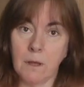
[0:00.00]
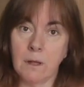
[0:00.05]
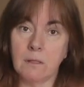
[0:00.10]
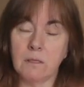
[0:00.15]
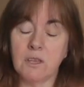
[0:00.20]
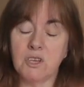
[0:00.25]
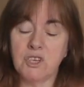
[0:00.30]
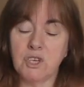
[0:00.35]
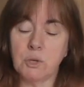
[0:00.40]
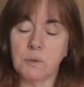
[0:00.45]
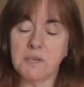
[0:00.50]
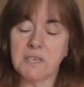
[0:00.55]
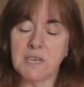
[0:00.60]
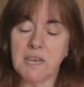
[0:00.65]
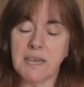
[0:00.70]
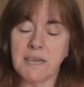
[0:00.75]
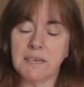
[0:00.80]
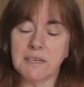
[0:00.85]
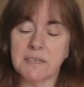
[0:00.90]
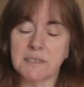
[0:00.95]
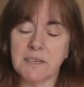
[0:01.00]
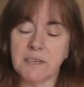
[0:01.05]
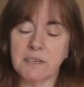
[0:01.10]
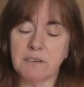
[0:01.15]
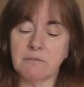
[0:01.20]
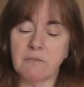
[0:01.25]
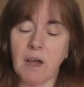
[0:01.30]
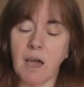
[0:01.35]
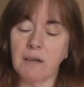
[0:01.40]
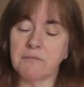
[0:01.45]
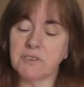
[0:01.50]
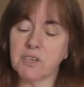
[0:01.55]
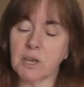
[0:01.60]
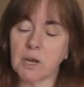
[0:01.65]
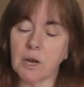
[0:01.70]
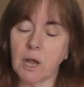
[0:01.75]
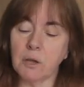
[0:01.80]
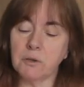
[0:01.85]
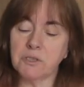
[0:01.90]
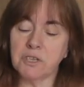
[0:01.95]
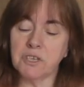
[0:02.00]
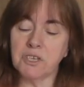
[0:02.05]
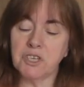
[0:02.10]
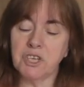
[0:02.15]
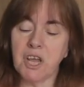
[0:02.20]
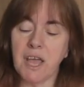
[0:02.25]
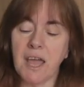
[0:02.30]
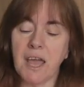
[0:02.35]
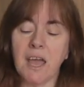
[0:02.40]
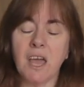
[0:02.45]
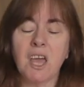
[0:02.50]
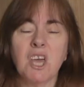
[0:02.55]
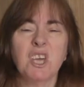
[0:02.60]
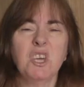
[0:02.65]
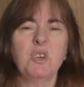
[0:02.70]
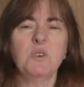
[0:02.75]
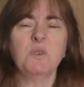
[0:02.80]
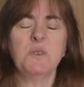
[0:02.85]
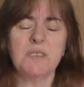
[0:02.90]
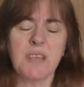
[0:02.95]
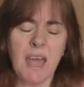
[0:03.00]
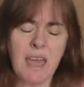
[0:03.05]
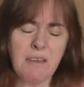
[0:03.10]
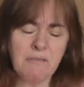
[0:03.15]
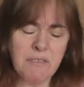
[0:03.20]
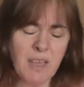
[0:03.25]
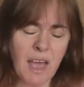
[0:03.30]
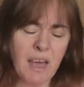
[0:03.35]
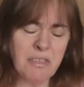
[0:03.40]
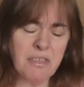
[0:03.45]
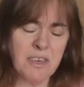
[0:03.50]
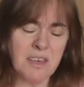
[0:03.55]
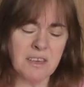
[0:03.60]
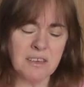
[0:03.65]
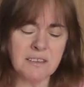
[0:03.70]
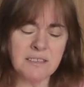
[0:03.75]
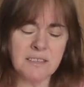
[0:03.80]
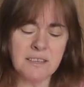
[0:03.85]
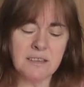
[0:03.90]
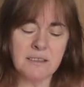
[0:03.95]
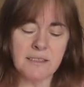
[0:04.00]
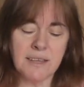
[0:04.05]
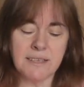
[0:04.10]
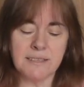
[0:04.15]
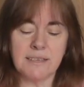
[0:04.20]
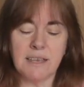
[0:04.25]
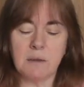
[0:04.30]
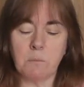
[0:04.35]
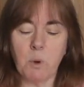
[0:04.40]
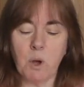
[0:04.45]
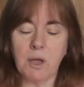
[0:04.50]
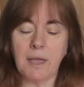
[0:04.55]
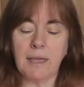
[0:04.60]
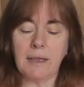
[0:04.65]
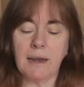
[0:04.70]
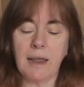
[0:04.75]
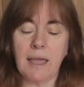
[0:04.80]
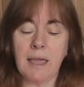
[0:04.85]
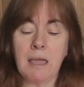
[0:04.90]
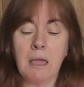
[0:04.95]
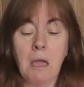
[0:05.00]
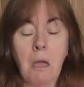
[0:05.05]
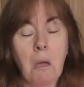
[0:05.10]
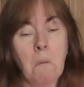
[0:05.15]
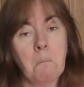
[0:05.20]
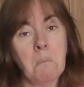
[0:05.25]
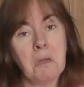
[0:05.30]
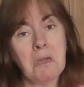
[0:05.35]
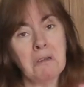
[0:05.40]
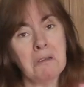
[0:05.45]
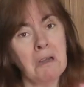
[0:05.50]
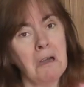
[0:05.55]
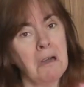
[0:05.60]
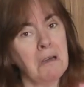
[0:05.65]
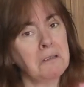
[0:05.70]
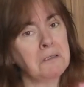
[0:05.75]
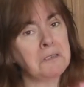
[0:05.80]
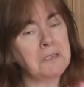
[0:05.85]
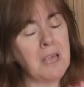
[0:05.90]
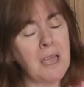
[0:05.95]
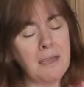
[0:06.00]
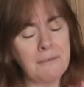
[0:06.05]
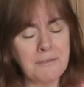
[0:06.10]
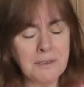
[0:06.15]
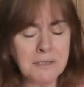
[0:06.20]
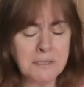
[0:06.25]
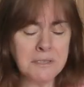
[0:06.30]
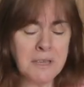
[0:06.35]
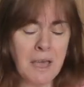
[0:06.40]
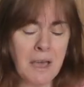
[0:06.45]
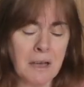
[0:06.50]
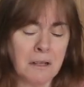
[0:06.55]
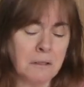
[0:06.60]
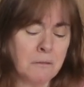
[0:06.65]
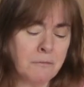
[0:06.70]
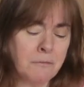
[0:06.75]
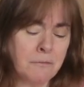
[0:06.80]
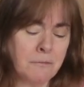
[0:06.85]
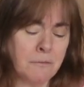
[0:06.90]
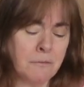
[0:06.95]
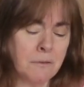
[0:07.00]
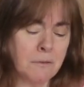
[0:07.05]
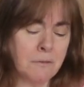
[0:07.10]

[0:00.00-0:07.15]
The Jewish leaders had arrived to gloat and cheer. You saved others, they said mockingly, but you can't save yourself.